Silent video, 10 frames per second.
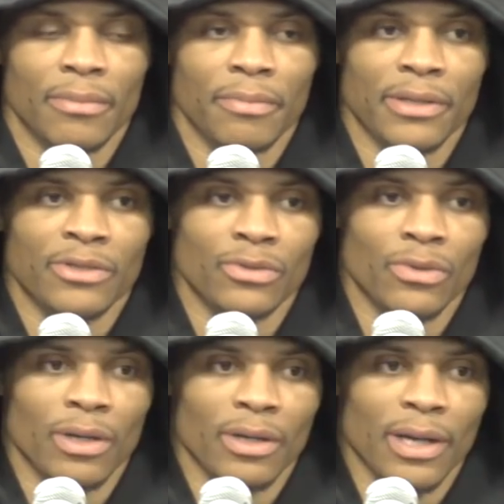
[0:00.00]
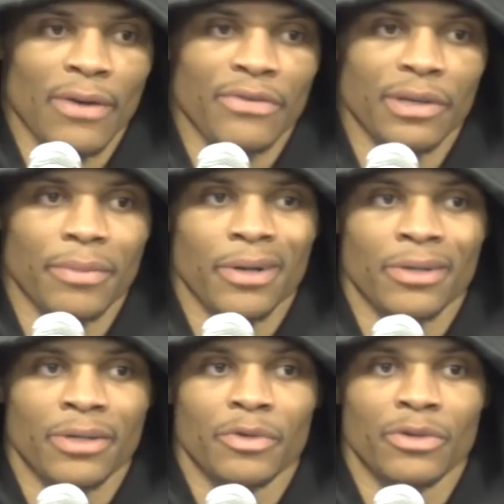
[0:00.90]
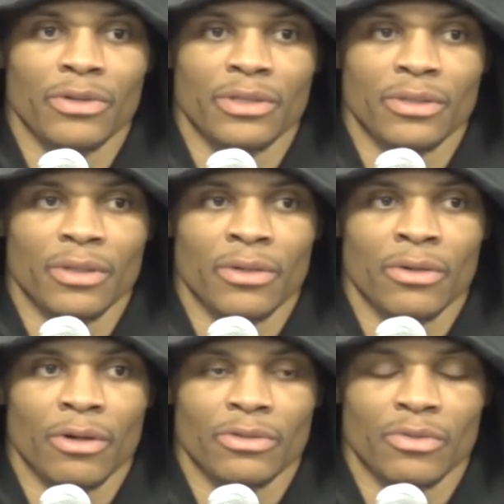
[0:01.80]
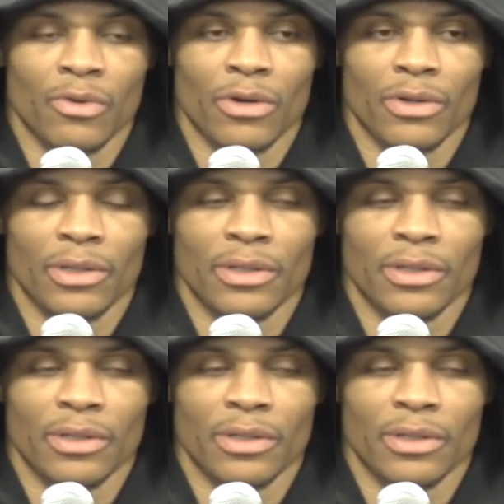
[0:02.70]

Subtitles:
meant to African-American communities across the world.